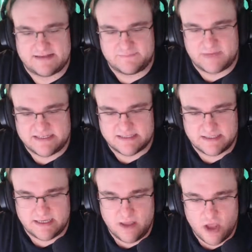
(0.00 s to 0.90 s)

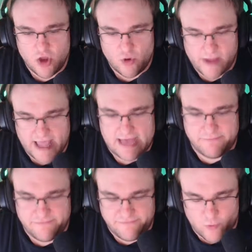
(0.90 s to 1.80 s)
basically we had
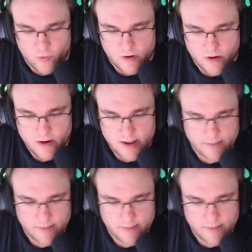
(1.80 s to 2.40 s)
before,